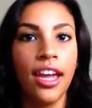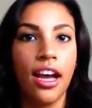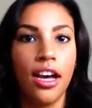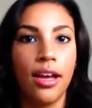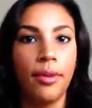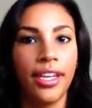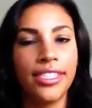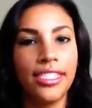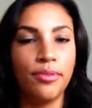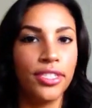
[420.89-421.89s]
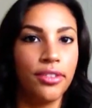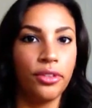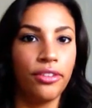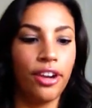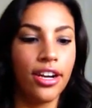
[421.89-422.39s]
I guess wasn't
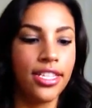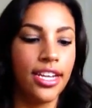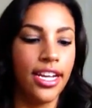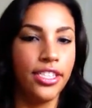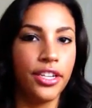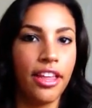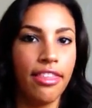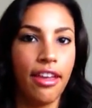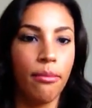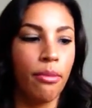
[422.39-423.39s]
really rocket science or anything,